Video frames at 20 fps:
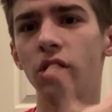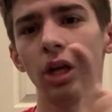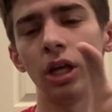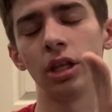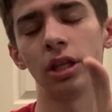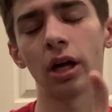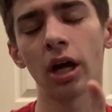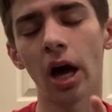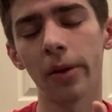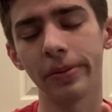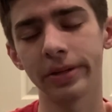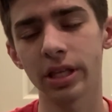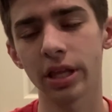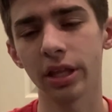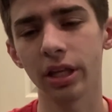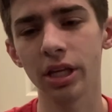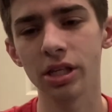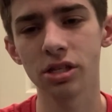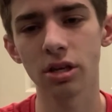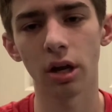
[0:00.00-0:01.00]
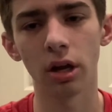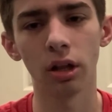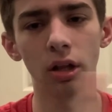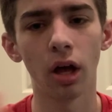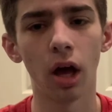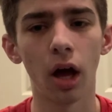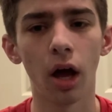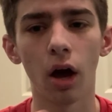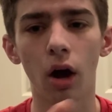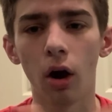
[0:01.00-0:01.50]
the comics I think he's gone a
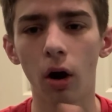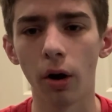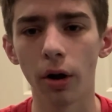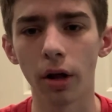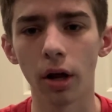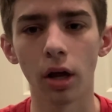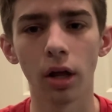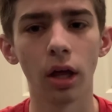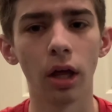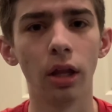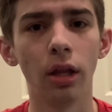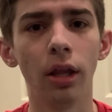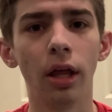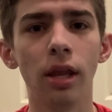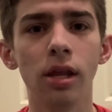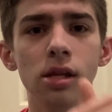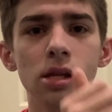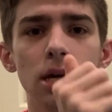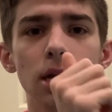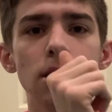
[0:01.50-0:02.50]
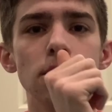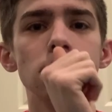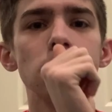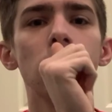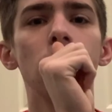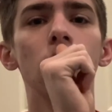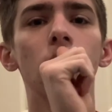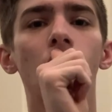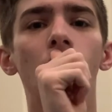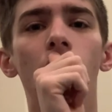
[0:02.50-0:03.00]
lot harder than this.
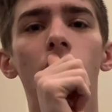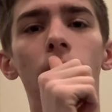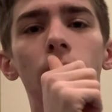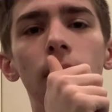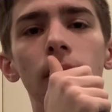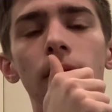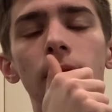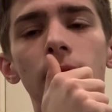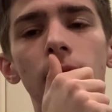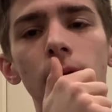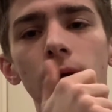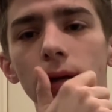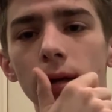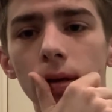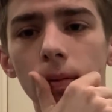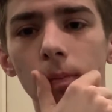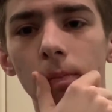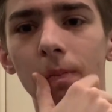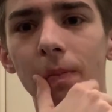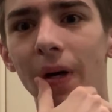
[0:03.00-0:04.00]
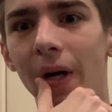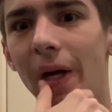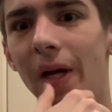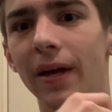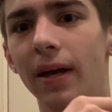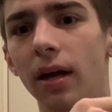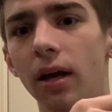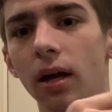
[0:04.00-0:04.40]
But